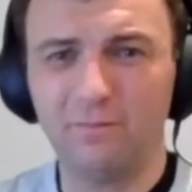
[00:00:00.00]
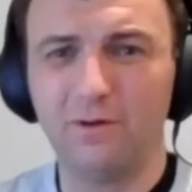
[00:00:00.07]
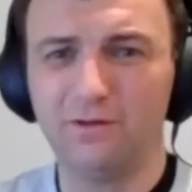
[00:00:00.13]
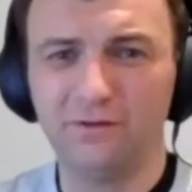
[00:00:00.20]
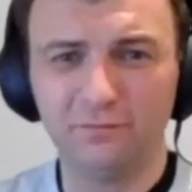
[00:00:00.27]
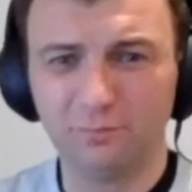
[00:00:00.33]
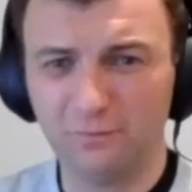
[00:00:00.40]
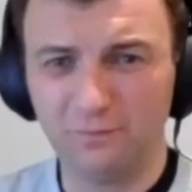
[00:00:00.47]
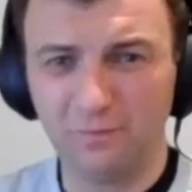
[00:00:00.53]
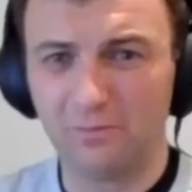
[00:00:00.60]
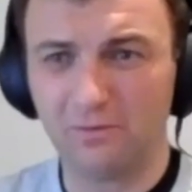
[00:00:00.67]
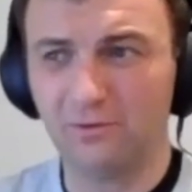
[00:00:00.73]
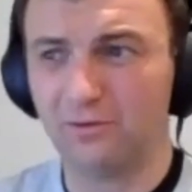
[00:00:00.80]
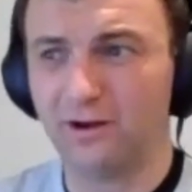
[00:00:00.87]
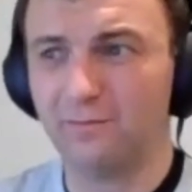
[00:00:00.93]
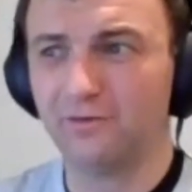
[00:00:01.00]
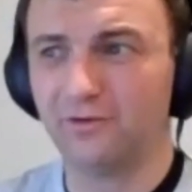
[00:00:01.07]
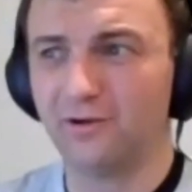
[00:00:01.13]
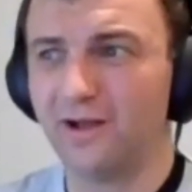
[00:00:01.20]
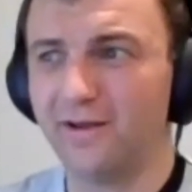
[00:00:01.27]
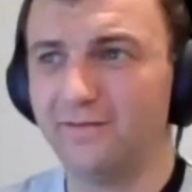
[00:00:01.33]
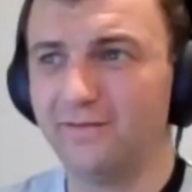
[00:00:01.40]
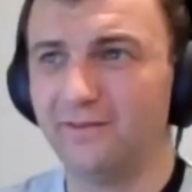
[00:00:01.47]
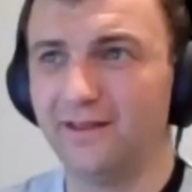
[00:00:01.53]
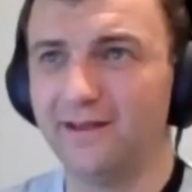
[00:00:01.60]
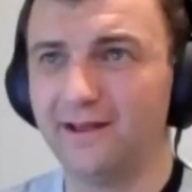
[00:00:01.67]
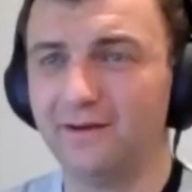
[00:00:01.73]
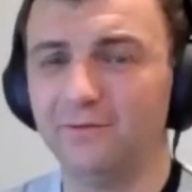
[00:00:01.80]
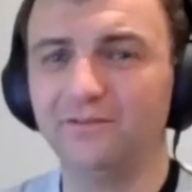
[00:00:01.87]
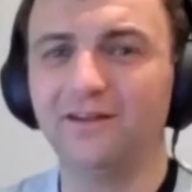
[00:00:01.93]
these football programs are kind of like,
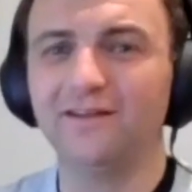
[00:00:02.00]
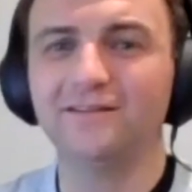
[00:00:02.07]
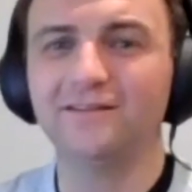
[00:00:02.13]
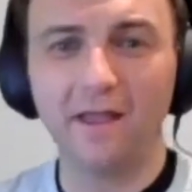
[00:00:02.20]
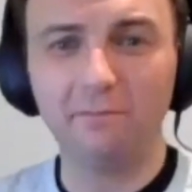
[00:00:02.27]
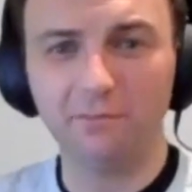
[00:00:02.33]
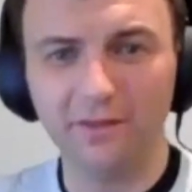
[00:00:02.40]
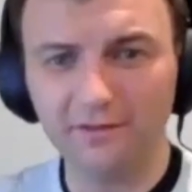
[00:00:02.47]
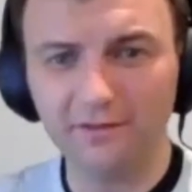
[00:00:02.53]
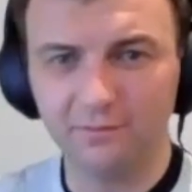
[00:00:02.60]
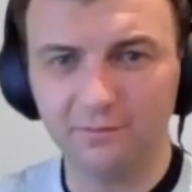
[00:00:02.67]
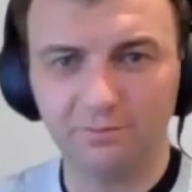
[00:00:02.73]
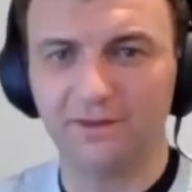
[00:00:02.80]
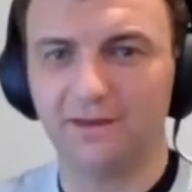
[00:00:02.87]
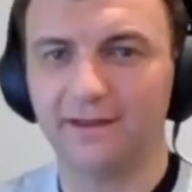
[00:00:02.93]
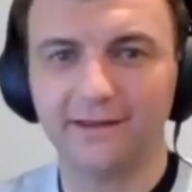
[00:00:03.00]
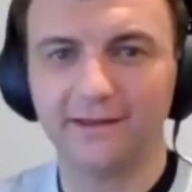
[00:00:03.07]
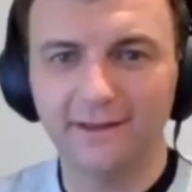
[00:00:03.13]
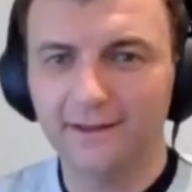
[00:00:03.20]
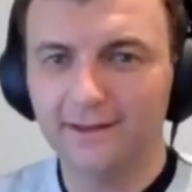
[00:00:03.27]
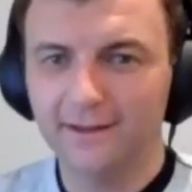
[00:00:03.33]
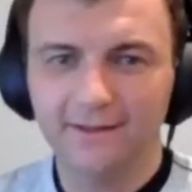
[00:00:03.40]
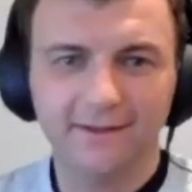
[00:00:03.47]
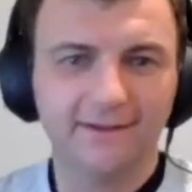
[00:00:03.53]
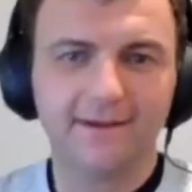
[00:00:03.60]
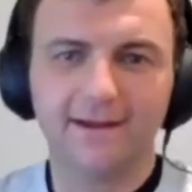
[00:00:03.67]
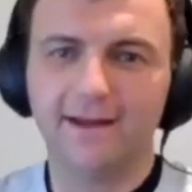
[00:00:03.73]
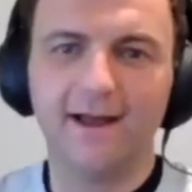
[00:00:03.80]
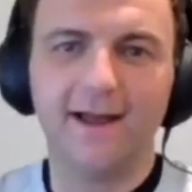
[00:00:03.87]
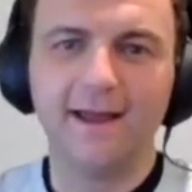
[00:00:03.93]
I don't want to say nameless, but like
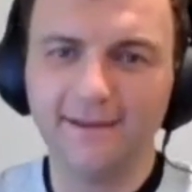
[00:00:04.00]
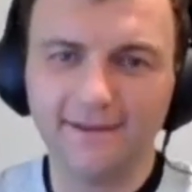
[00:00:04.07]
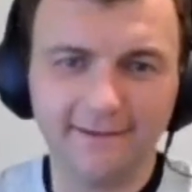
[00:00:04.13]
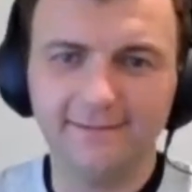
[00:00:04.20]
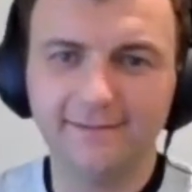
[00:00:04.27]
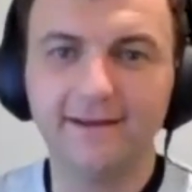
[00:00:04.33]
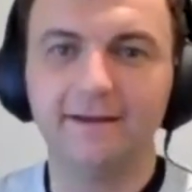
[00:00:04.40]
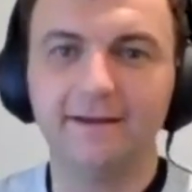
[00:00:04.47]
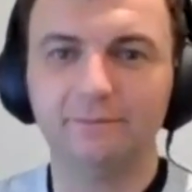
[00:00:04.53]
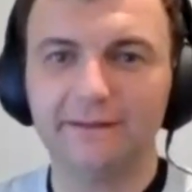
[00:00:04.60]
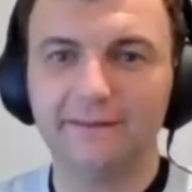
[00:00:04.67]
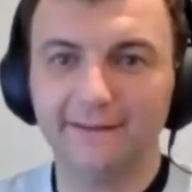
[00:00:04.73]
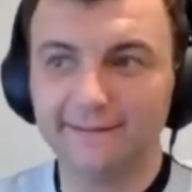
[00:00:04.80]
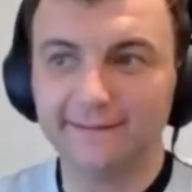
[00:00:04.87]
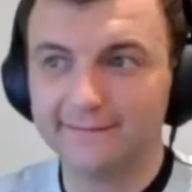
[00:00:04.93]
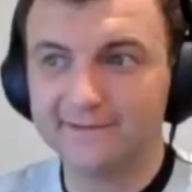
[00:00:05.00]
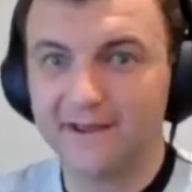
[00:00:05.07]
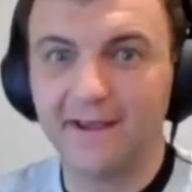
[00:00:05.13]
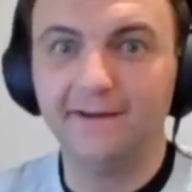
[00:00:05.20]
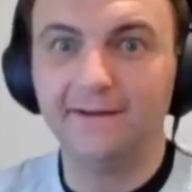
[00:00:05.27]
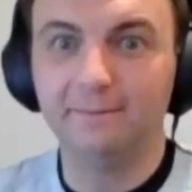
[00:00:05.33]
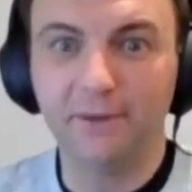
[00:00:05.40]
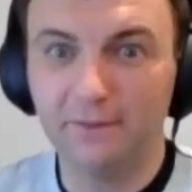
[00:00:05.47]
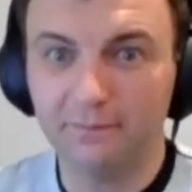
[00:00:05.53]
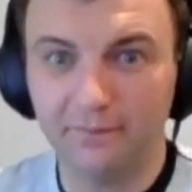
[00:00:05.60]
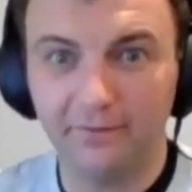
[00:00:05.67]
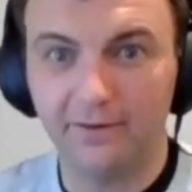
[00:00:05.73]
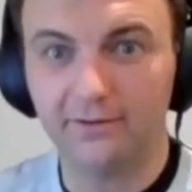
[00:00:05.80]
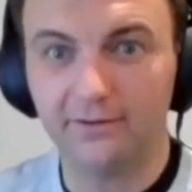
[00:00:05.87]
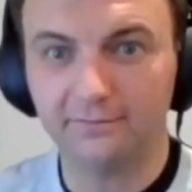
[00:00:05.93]
I hate to say it, but like there's 80
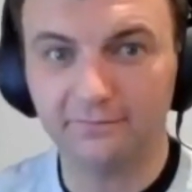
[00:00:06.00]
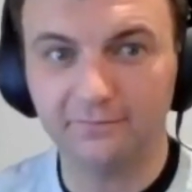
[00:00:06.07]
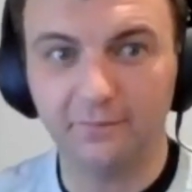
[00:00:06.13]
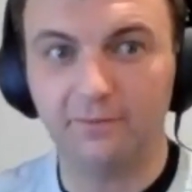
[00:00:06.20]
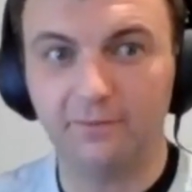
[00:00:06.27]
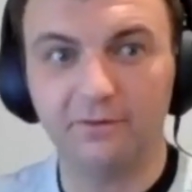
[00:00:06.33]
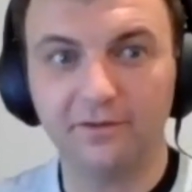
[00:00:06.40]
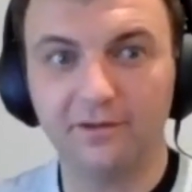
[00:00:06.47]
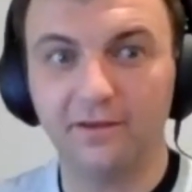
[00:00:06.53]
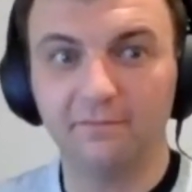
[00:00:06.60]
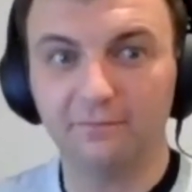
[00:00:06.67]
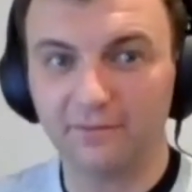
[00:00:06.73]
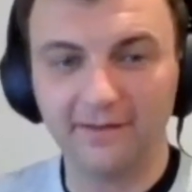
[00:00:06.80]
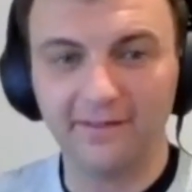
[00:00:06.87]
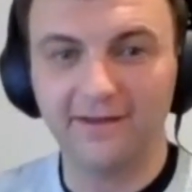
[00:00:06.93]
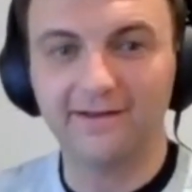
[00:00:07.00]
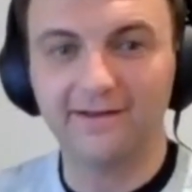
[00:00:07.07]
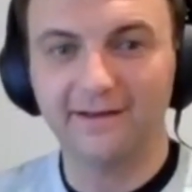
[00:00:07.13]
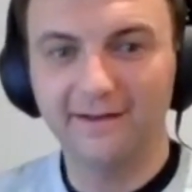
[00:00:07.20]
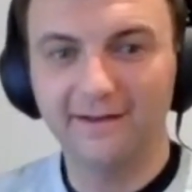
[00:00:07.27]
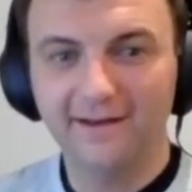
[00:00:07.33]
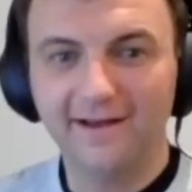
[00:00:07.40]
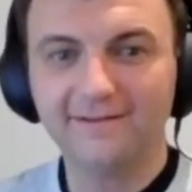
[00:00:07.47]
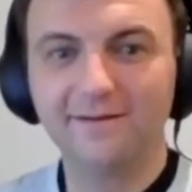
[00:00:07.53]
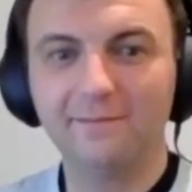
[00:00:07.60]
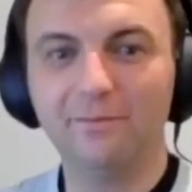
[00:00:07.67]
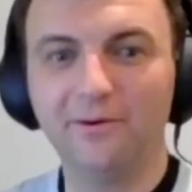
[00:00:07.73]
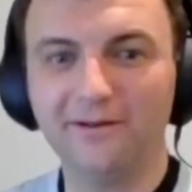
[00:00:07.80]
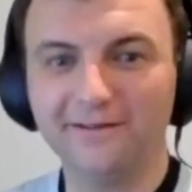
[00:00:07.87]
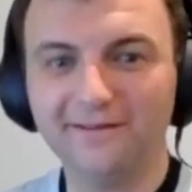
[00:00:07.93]
people on a football team, right? Like at some
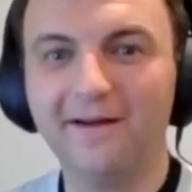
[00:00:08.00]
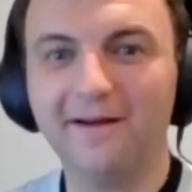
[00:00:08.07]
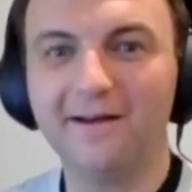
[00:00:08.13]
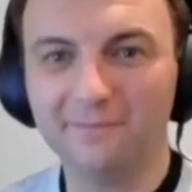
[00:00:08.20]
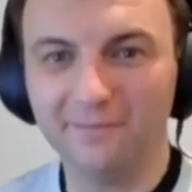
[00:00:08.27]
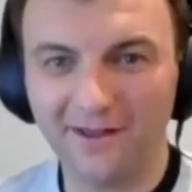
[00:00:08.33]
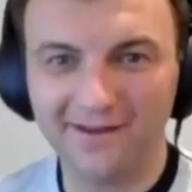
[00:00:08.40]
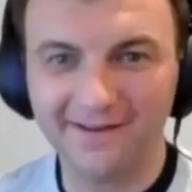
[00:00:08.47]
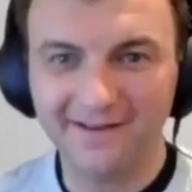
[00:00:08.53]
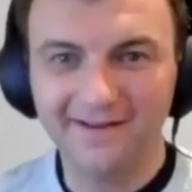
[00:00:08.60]
point in time, like